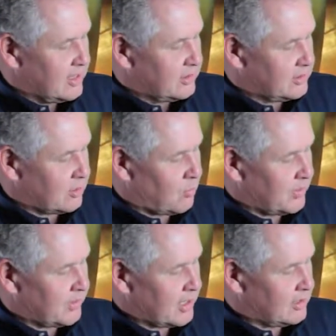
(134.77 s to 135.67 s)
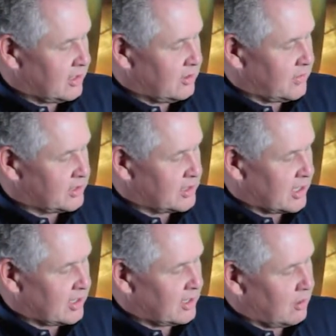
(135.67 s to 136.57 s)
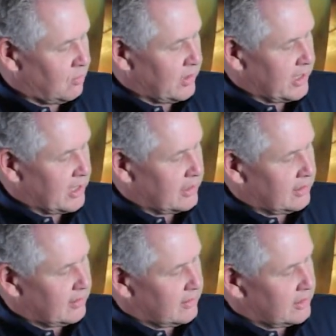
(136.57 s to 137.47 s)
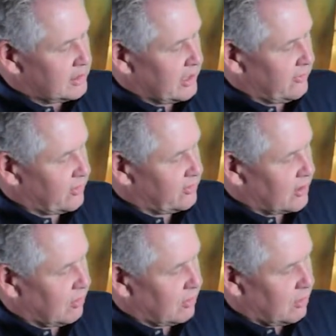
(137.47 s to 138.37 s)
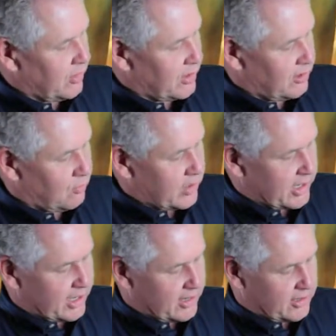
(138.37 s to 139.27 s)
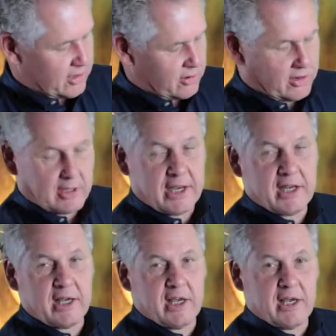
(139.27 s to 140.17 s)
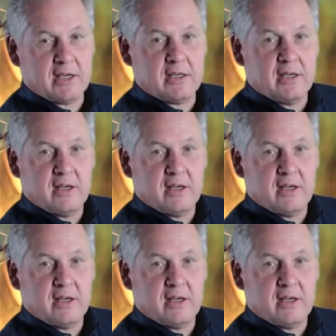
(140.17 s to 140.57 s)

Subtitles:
So what they do is they go in this entrance hole, go way down here and lay an egg,